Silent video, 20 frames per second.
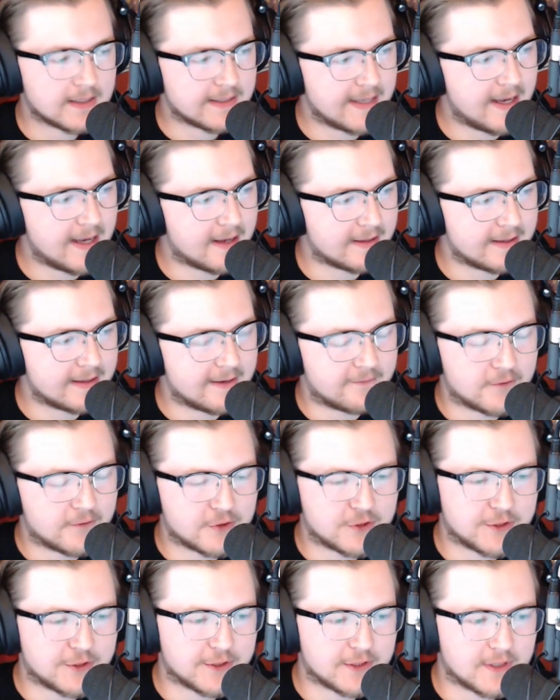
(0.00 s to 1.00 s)
Yeah, for
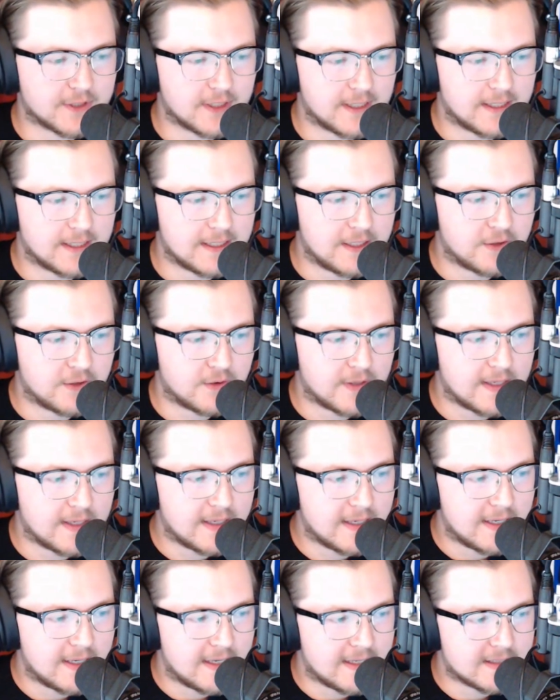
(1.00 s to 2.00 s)
sure.
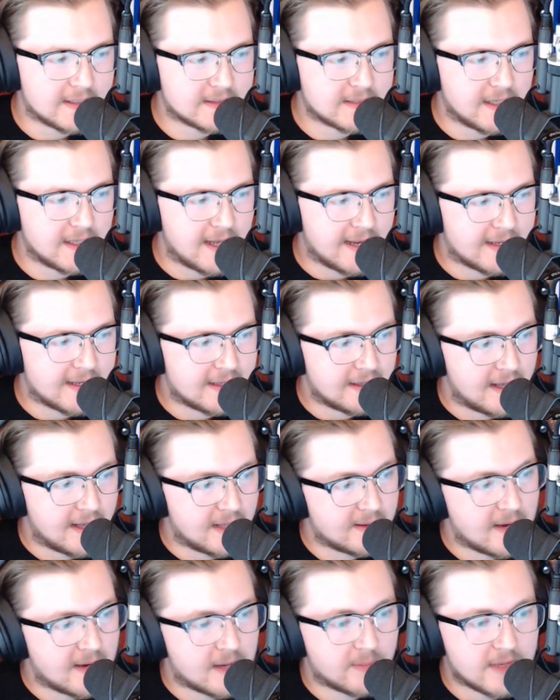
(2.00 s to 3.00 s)

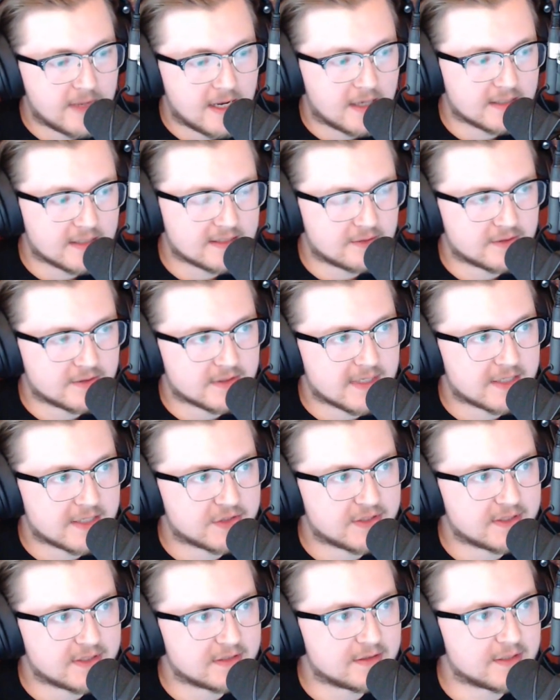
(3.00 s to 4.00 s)
I got to be honest. I was
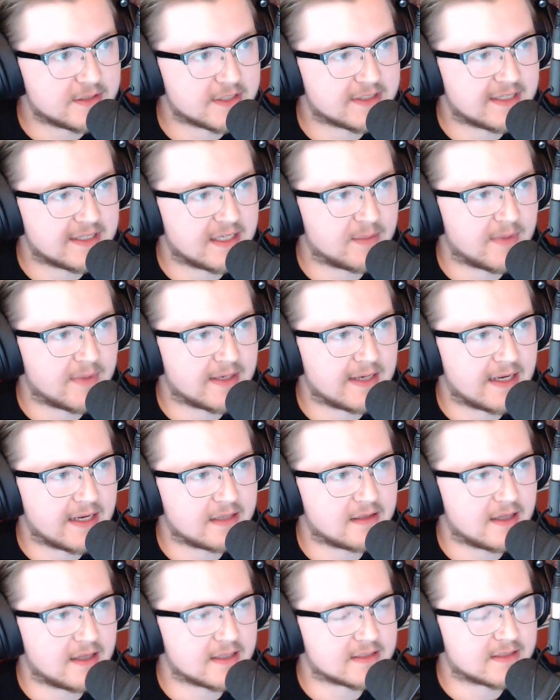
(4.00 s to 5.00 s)
actually just saying to my
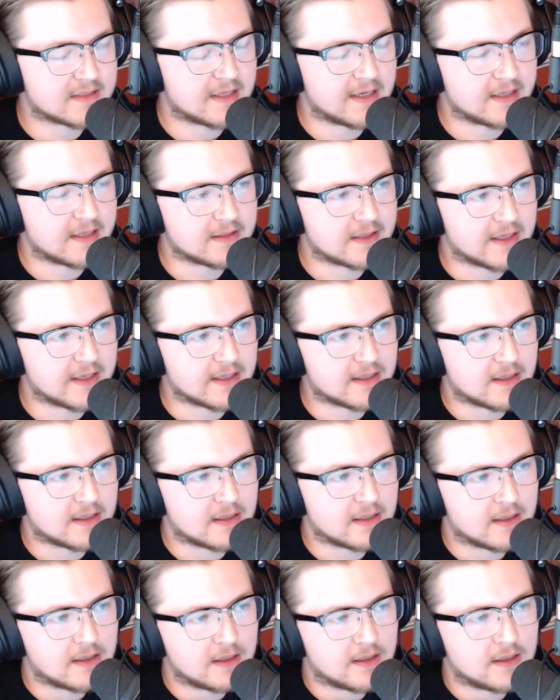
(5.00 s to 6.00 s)
dad last night, like,
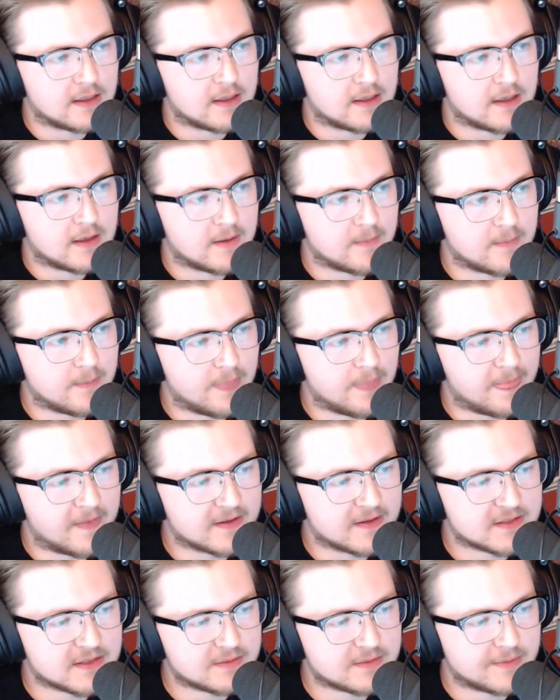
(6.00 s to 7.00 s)

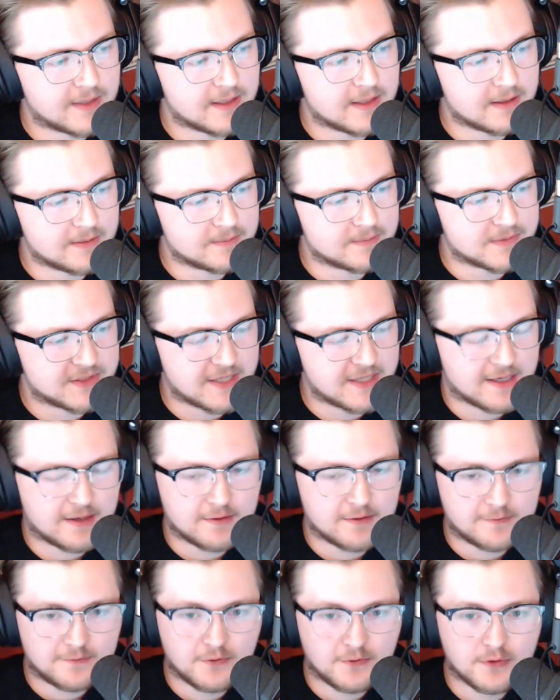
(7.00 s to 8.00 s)
this is my
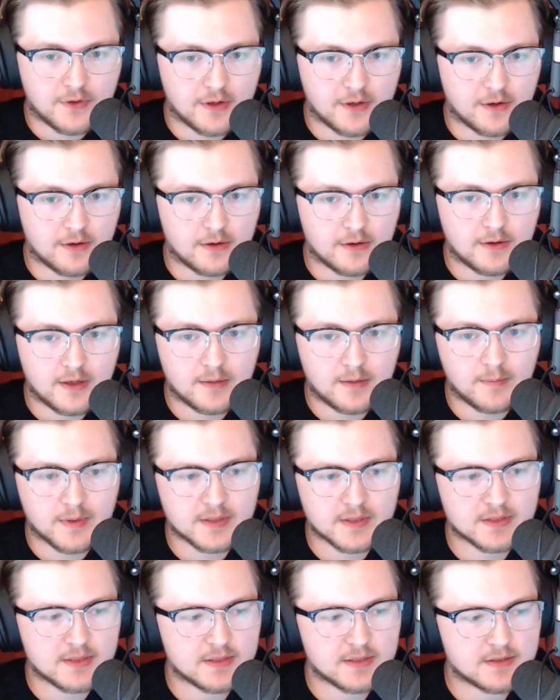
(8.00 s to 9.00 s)
second full year in
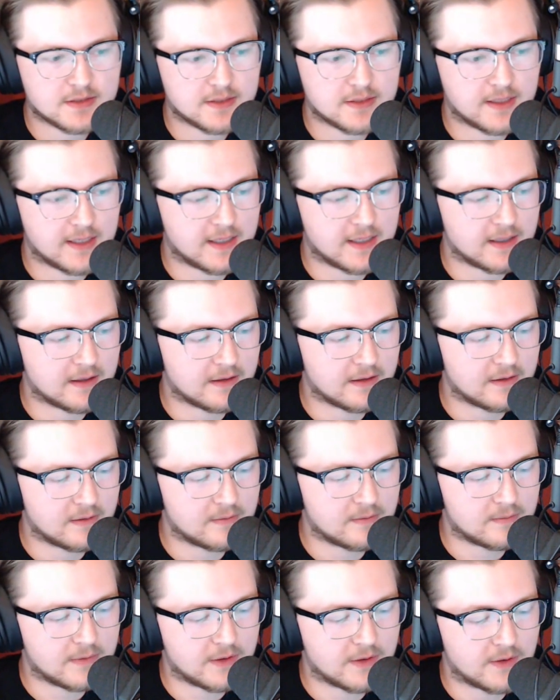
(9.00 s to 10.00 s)
business,
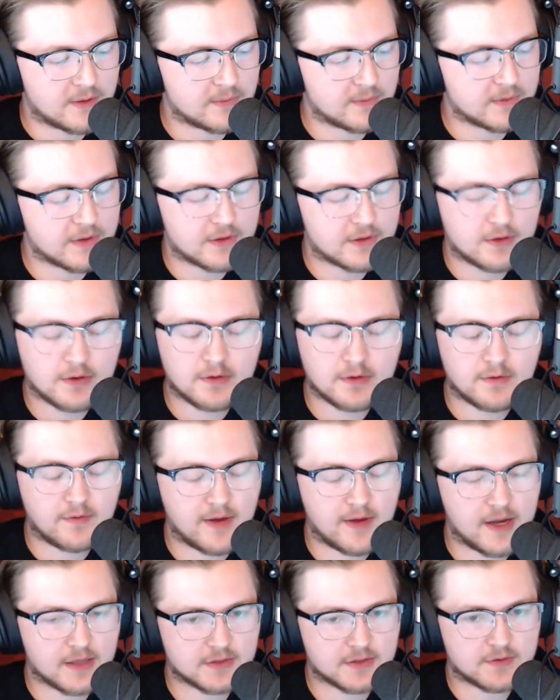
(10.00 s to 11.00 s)
and I really couldn't have
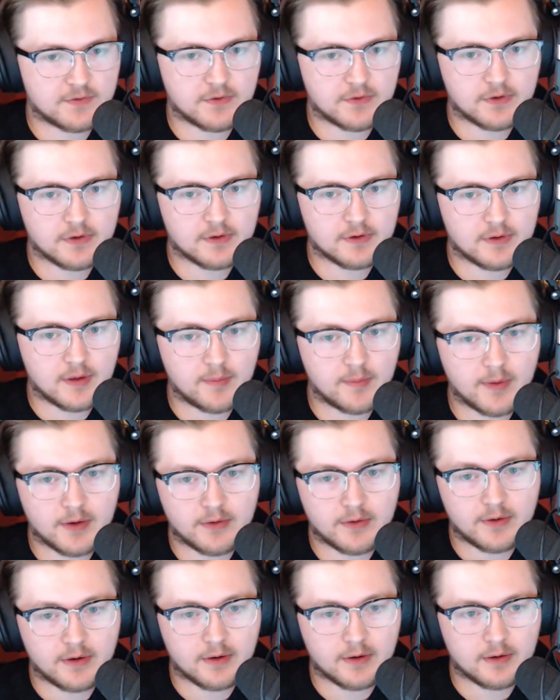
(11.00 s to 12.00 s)
asked for a better
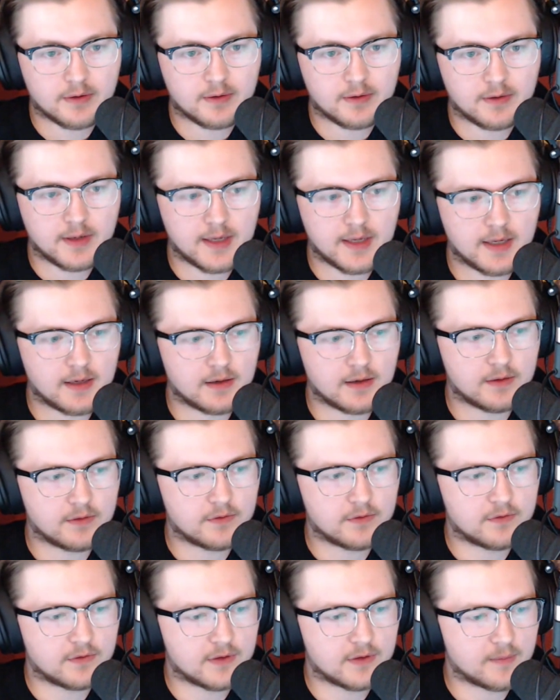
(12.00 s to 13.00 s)
year. And
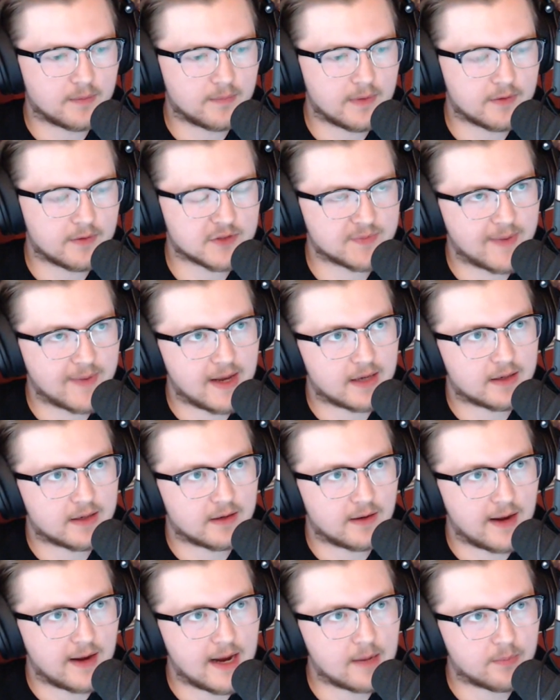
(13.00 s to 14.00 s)
it was back
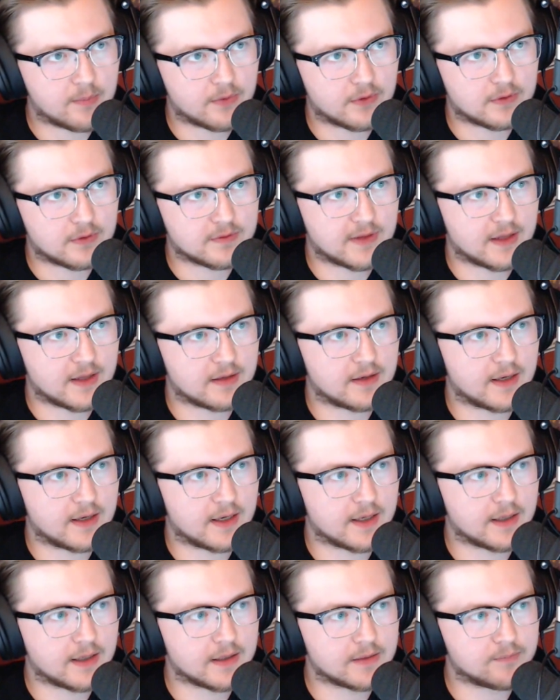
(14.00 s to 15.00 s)
in April that
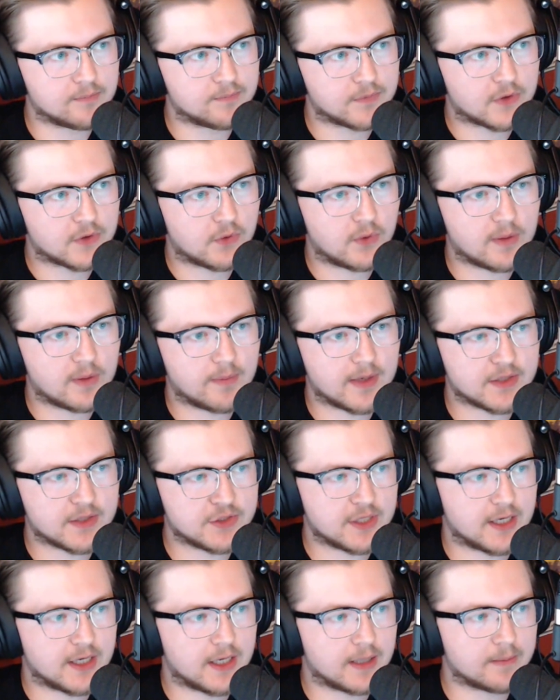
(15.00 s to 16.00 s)
I quit my
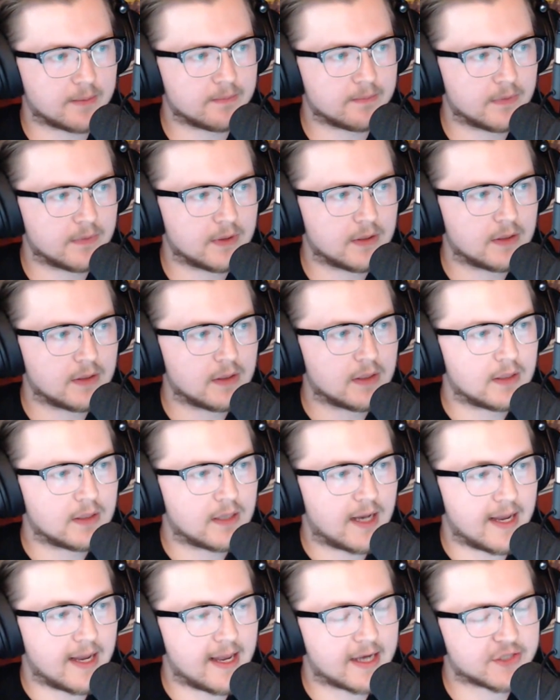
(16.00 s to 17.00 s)
job.
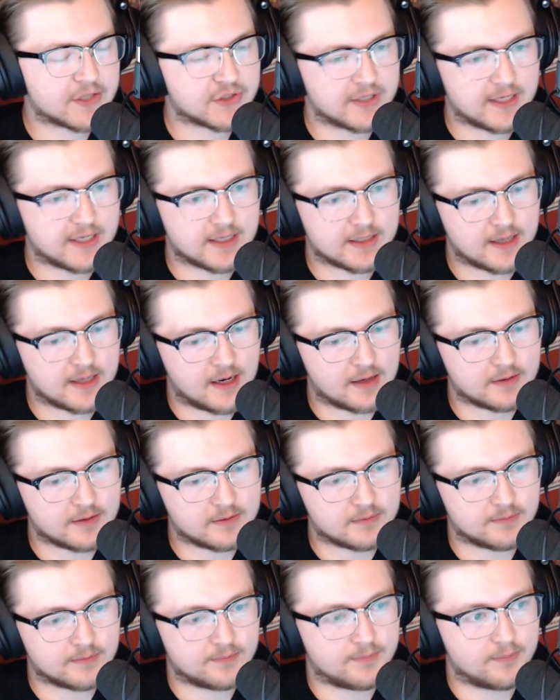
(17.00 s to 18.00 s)
I actually had
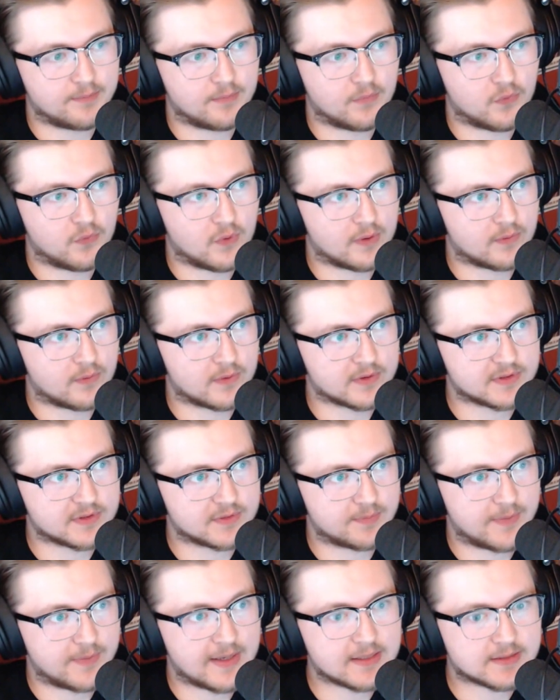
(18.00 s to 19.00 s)
gotten what was
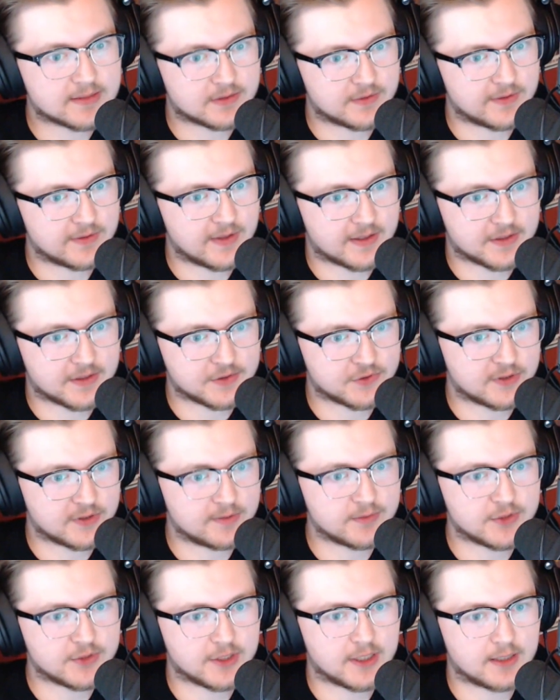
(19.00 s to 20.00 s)
basically like a
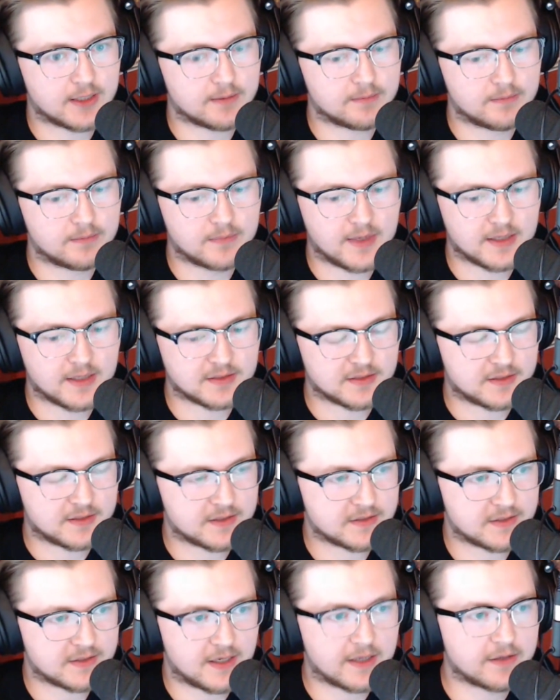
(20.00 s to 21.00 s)
dream job as a
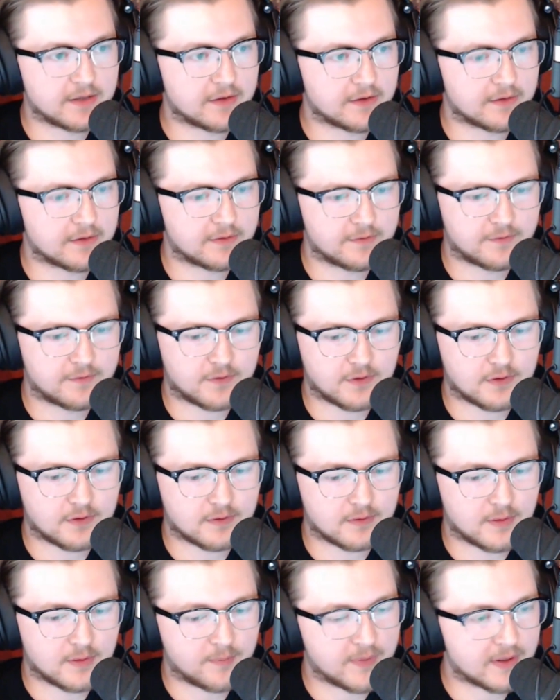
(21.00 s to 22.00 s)
designer
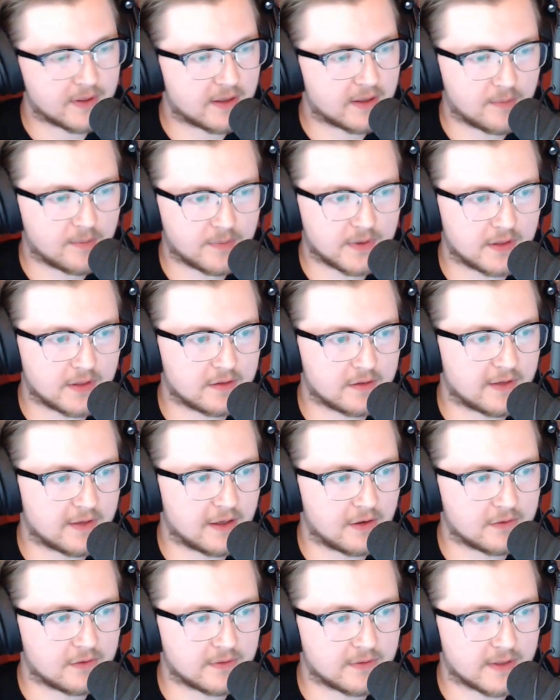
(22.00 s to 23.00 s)
for a big company in
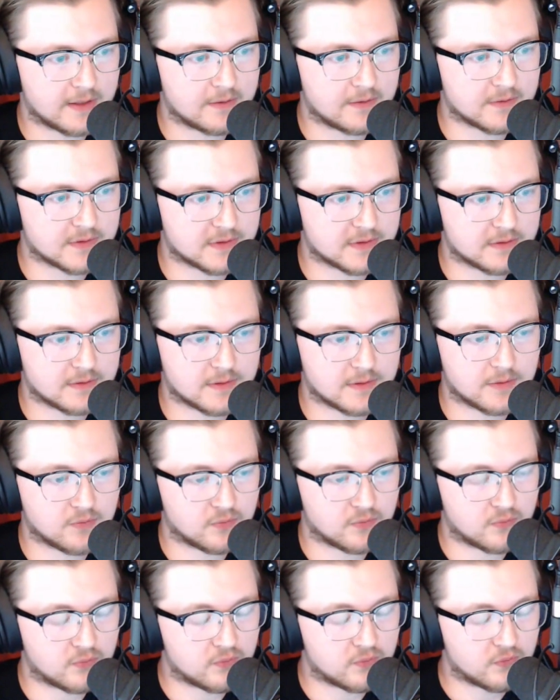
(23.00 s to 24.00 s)
town. Like, it was a
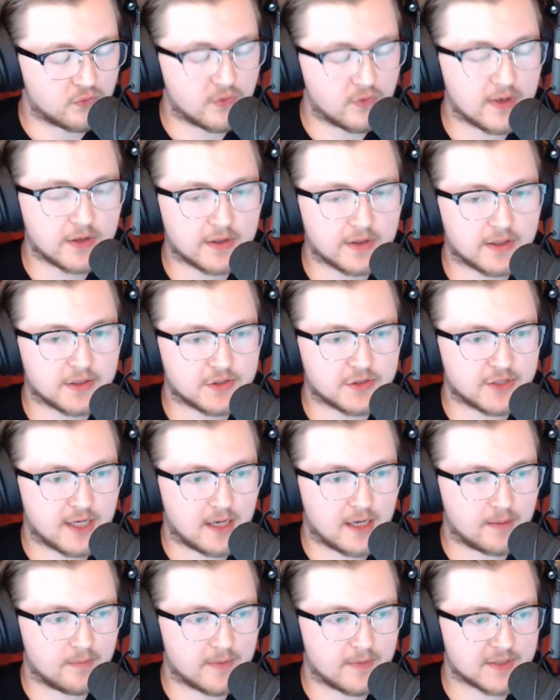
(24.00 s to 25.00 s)
really good
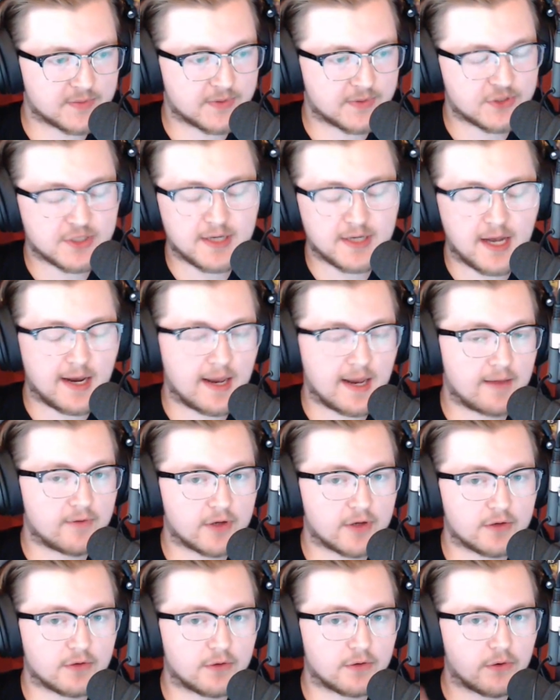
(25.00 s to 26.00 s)
job, especially not having
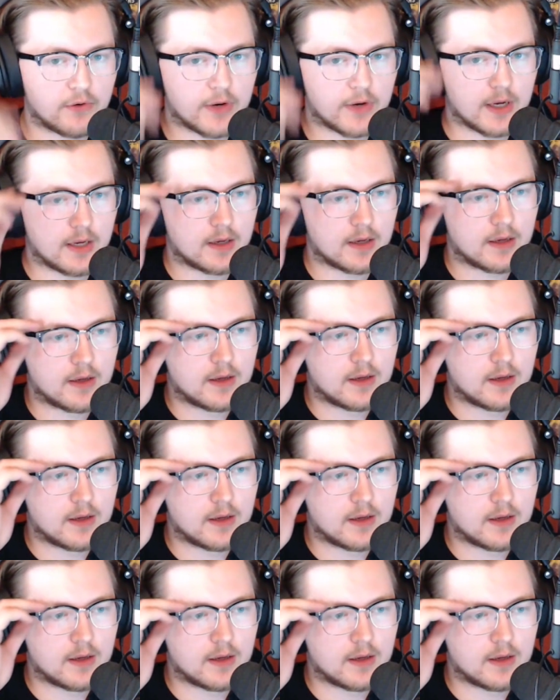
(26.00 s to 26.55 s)
a degree.